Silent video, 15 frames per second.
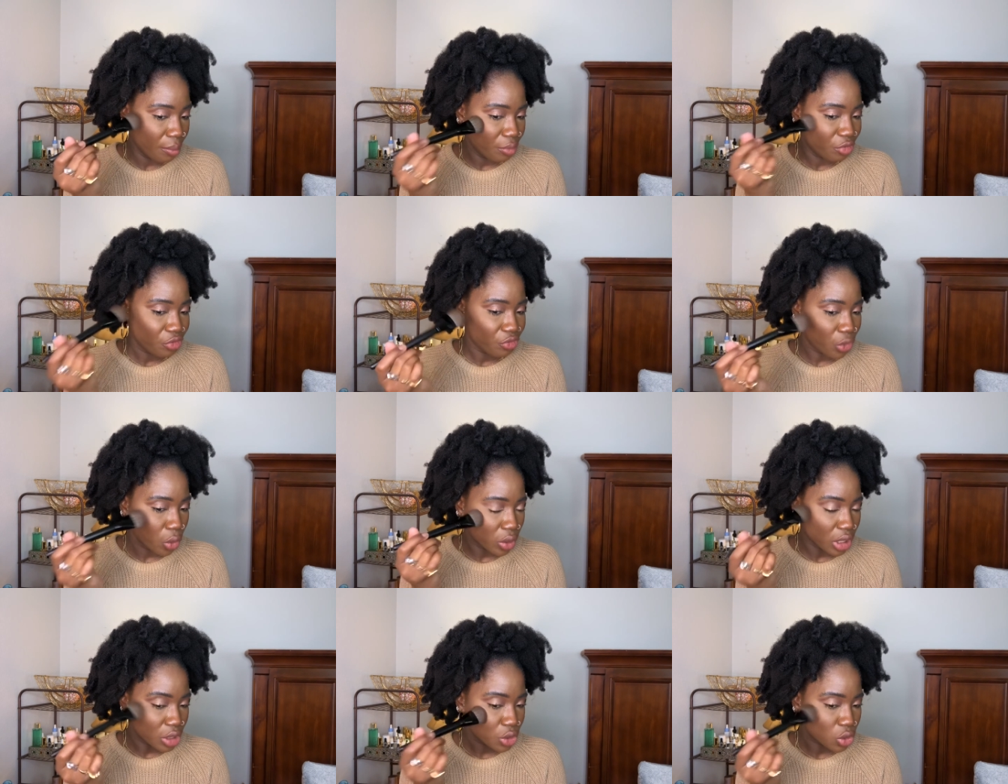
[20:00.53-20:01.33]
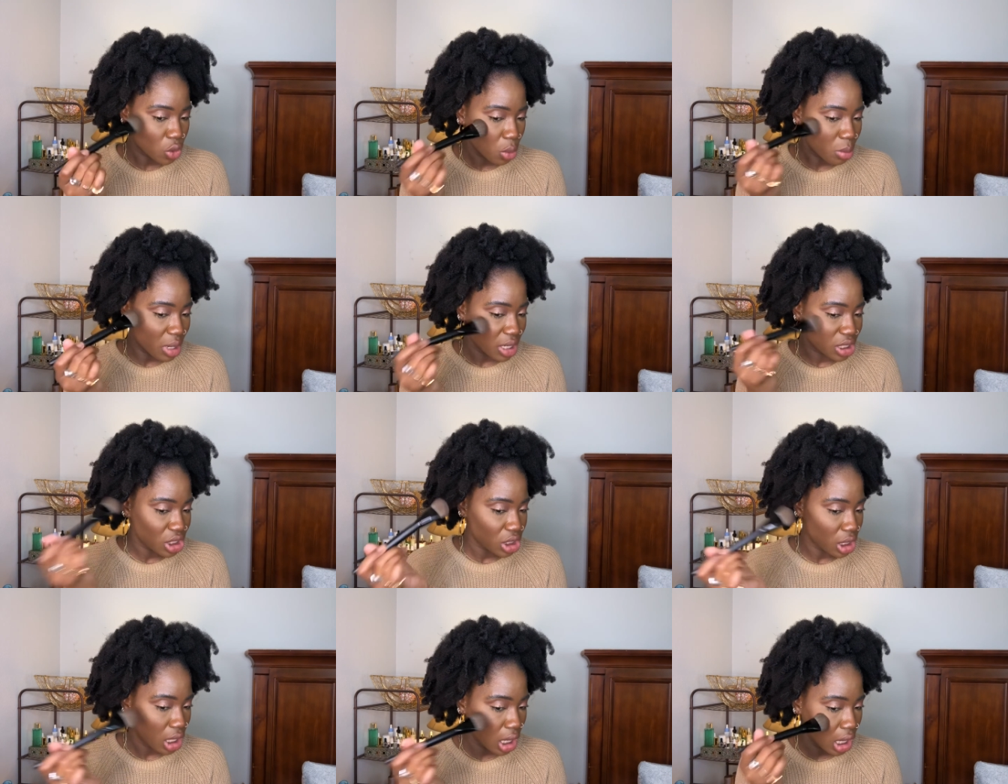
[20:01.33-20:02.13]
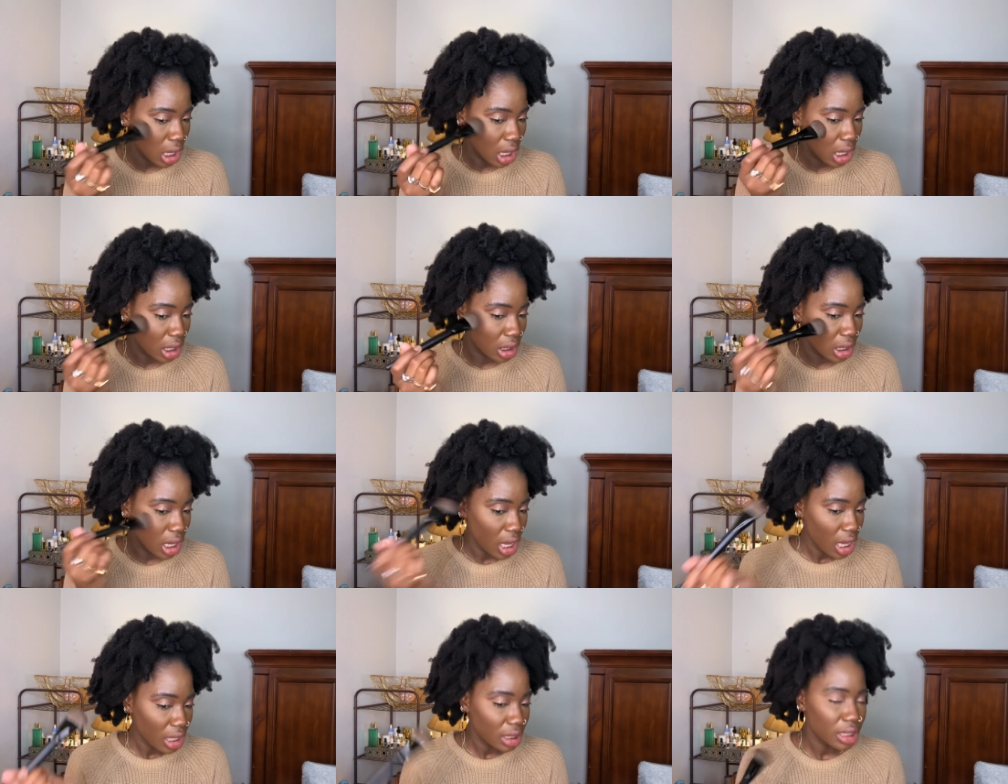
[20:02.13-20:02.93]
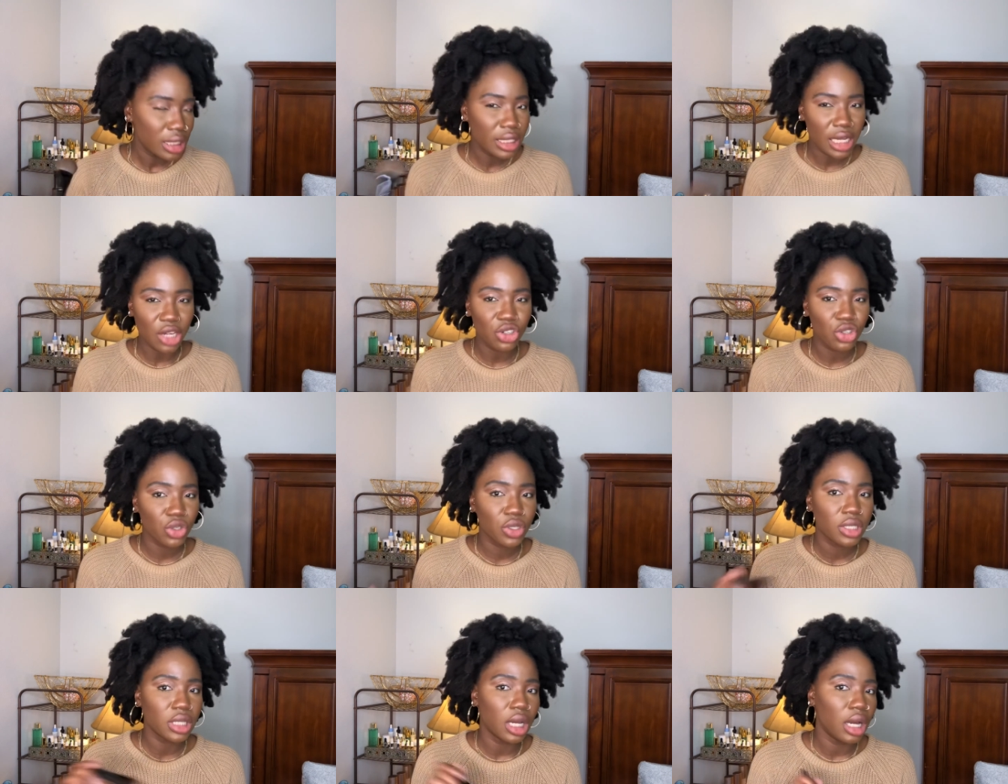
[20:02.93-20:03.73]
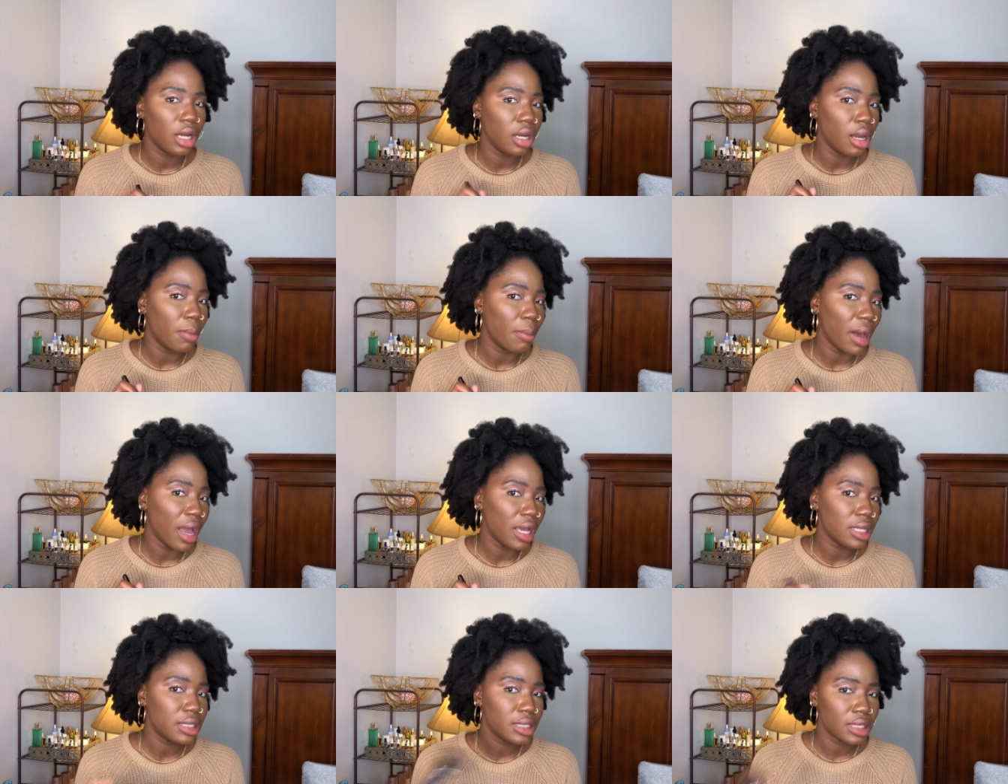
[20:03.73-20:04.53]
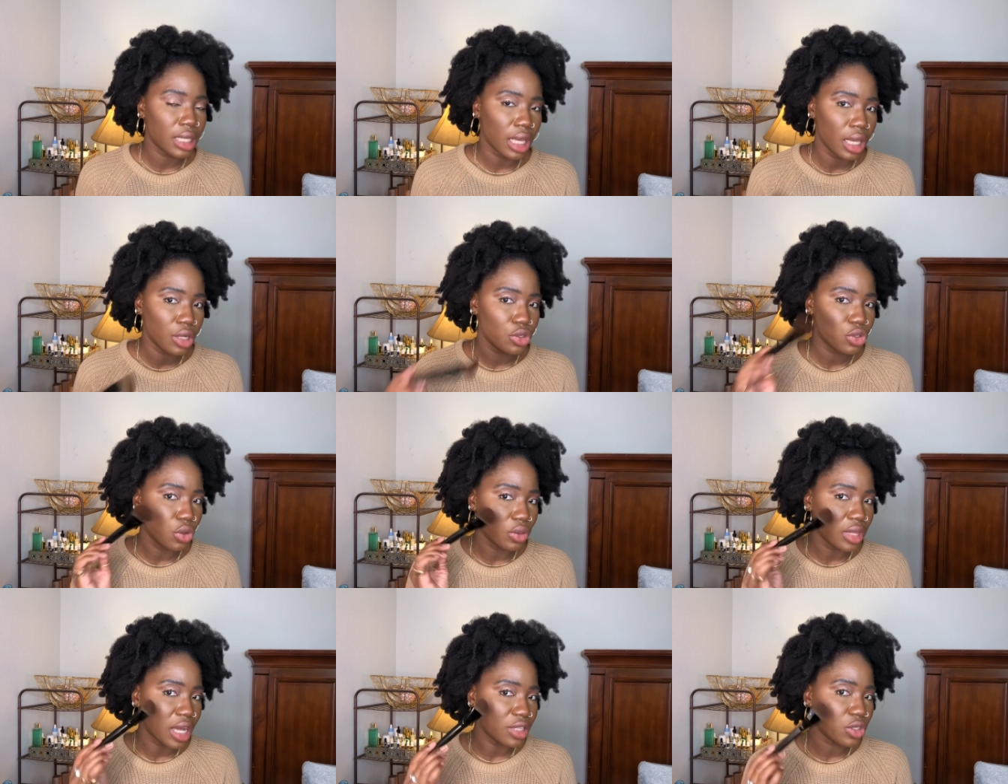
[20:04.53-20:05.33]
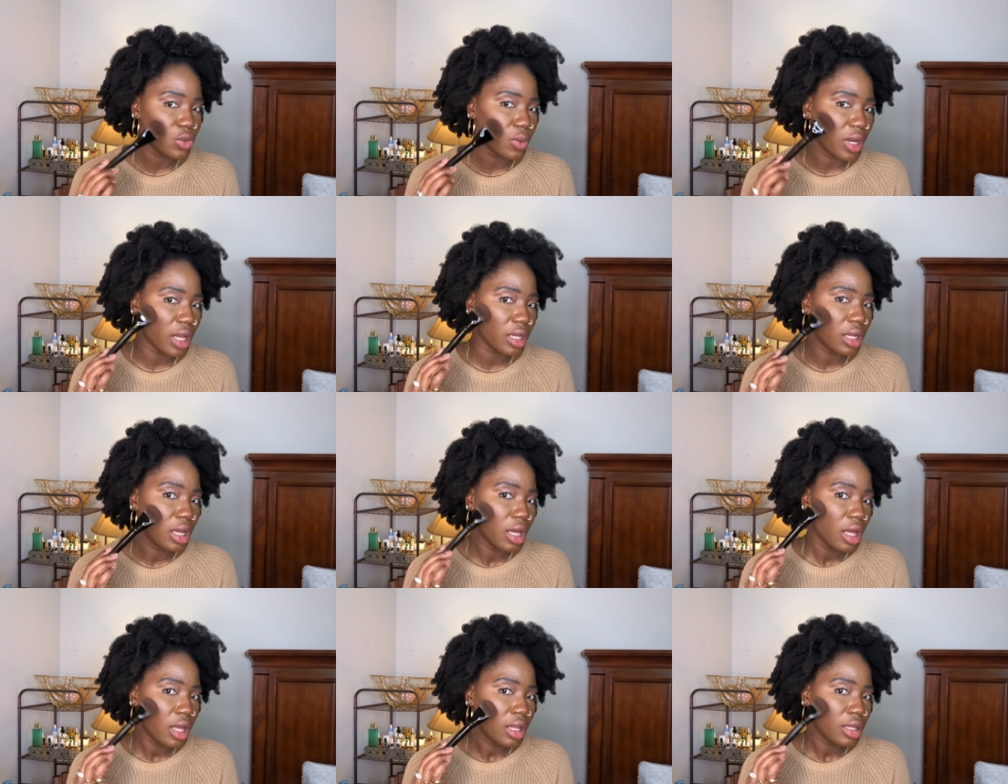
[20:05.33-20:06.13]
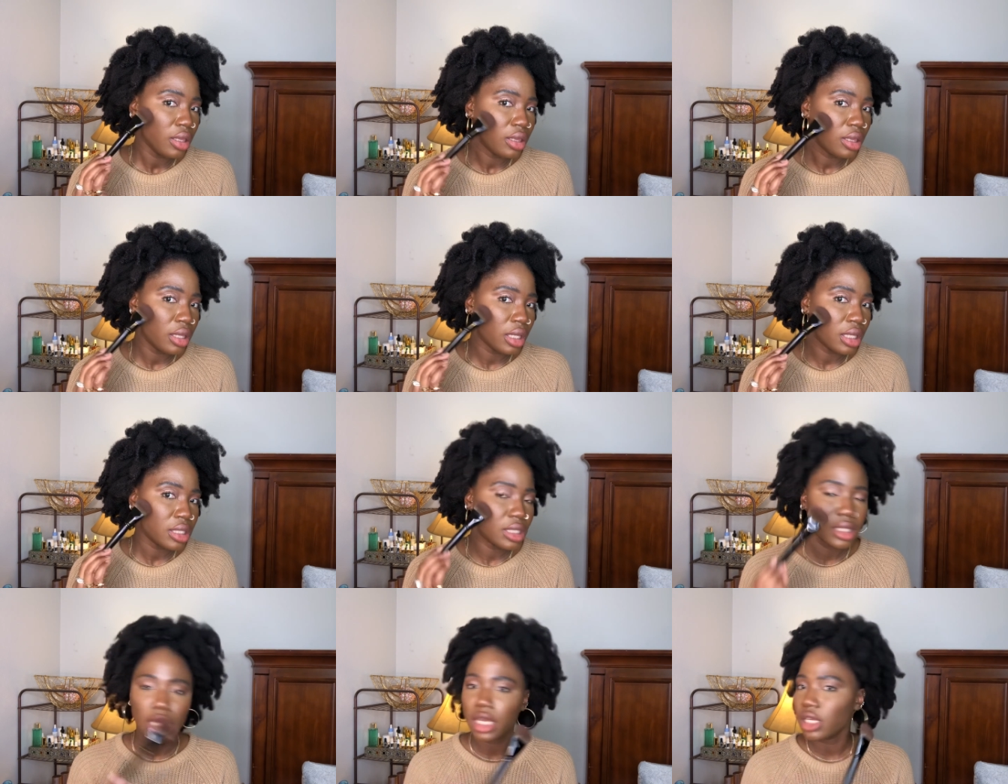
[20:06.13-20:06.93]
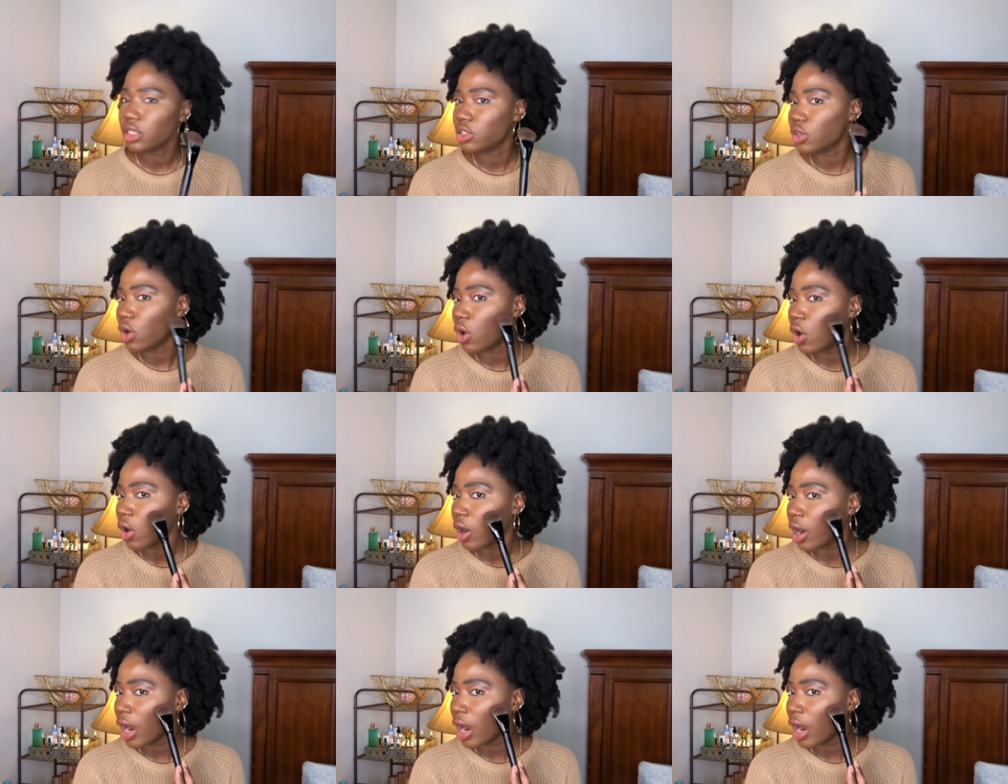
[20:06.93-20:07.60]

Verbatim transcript: focused so much on the textures on my skin. So that's what these things are.